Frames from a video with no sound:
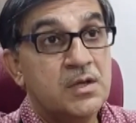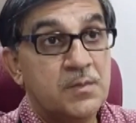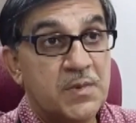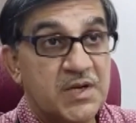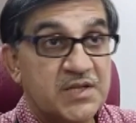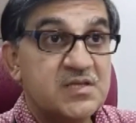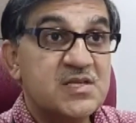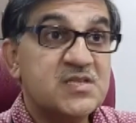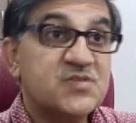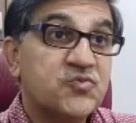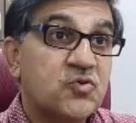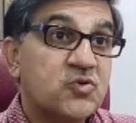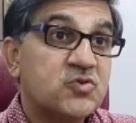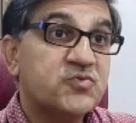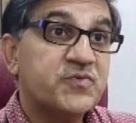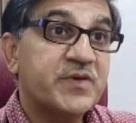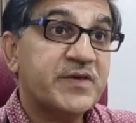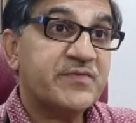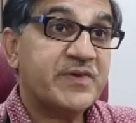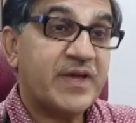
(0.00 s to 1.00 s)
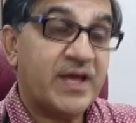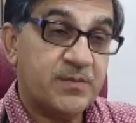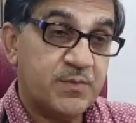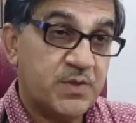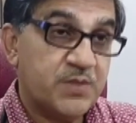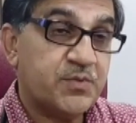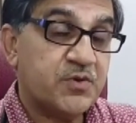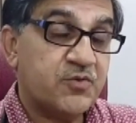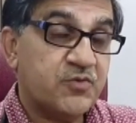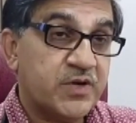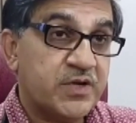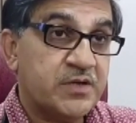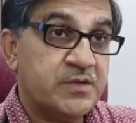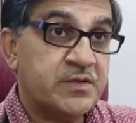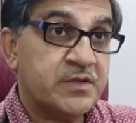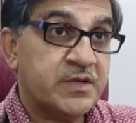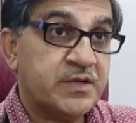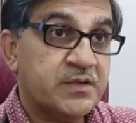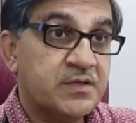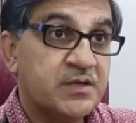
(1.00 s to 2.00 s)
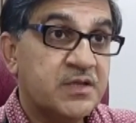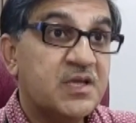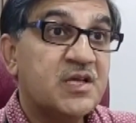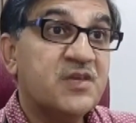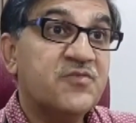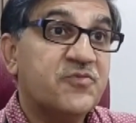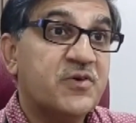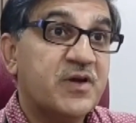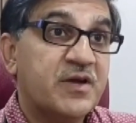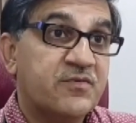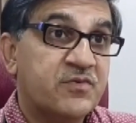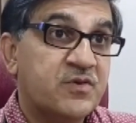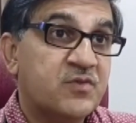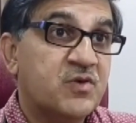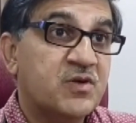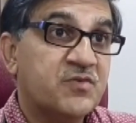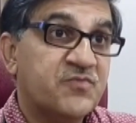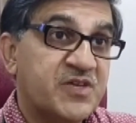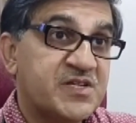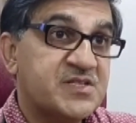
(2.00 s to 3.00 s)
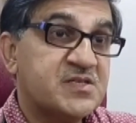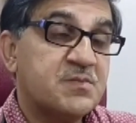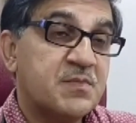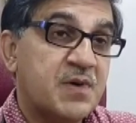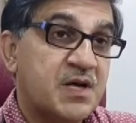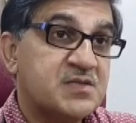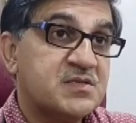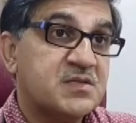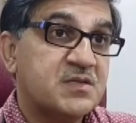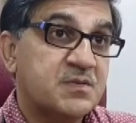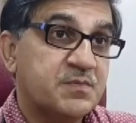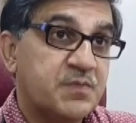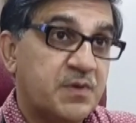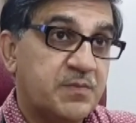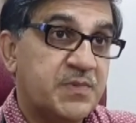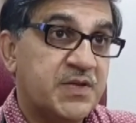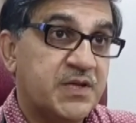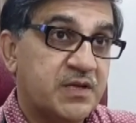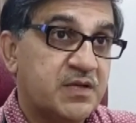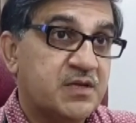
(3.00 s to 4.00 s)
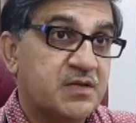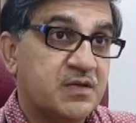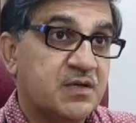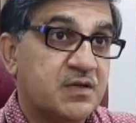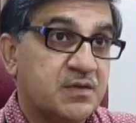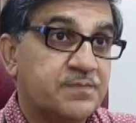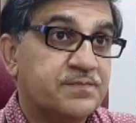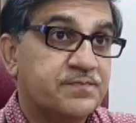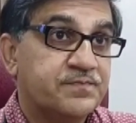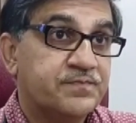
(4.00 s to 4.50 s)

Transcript: But this fourth wave can be prevented if everyone wears a mask in the public area.